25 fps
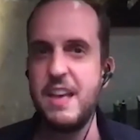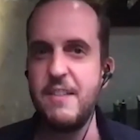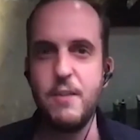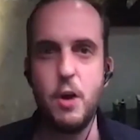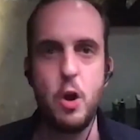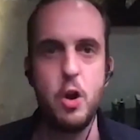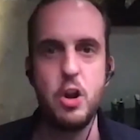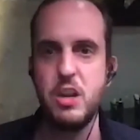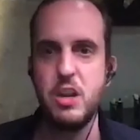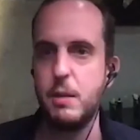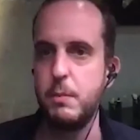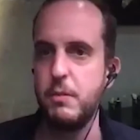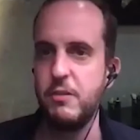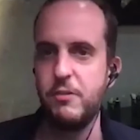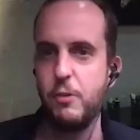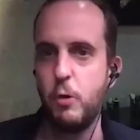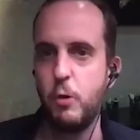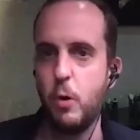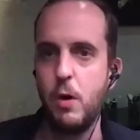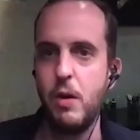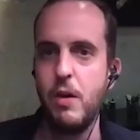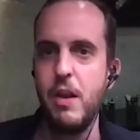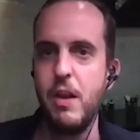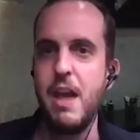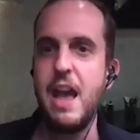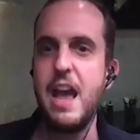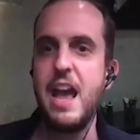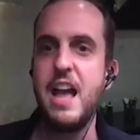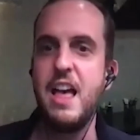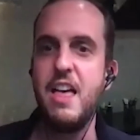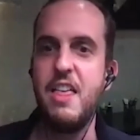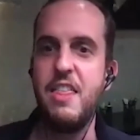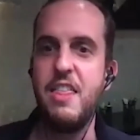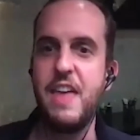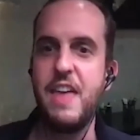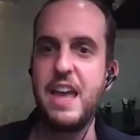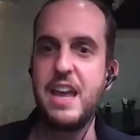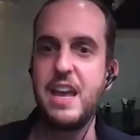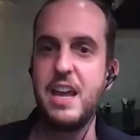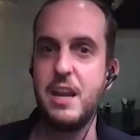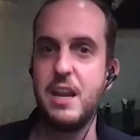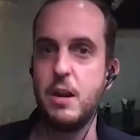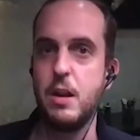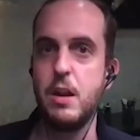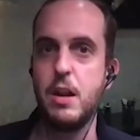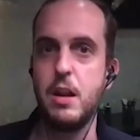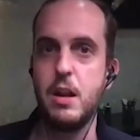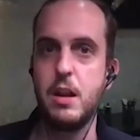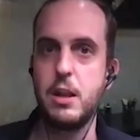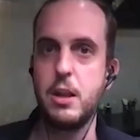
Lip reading: owned it before. They can